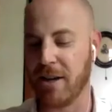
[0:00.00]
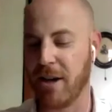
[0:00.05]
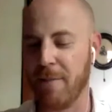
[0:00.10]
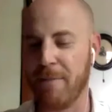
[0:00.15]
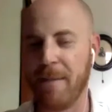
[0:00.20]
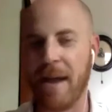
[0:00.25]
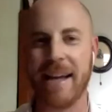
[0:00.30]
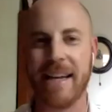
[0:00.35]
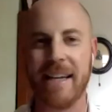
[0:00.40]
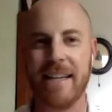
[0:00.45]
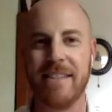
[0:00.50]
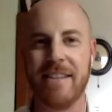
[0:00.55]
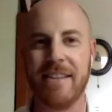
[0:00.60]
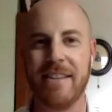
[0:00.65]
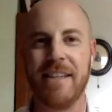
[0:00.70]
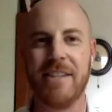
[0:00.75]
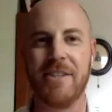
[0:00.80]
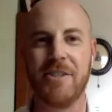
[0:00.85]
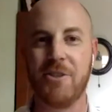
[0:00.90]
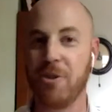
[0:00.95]
back into
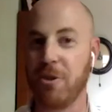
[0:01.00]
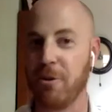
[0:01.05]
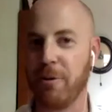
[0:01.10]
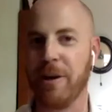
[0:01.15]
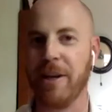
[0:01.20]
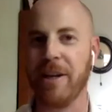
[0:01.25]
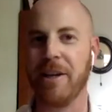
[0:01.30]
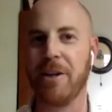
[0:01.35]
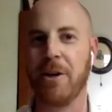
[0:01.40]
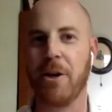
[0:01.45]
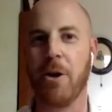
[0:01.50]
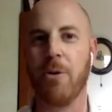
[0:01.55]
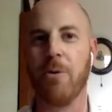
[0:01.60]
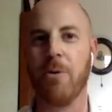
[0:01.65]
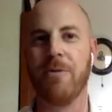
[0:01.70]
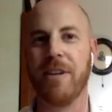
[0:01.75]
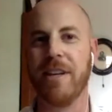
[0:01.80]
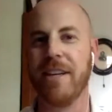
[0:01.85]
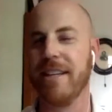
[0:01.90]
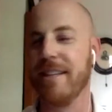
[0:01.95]
these during
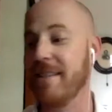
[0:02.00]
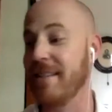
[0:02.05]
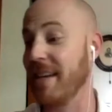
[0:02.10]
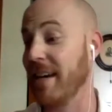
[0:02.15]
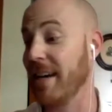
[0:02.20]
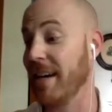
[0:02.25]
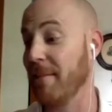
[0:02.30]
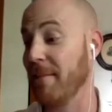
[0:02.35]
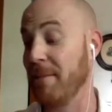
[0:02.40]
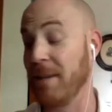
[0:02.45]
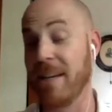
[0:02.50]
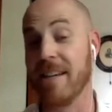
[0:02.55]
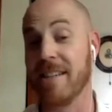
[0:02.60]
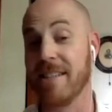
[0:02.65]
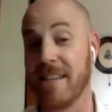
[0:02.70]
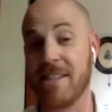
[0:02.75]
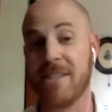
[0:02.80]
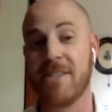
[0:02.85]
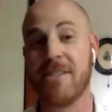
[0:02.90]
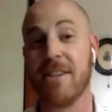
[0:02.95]
COVID because I
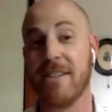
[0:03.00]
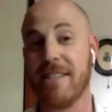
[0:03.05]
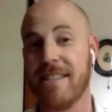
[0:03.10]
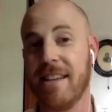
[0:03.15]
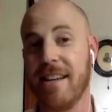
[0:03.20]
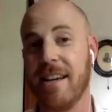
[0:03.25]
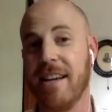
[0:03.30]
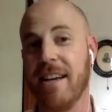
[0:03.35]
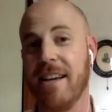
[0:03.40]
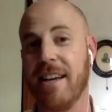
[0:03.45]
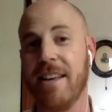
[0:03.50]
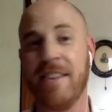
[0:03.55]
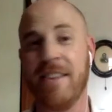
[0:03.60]
saw the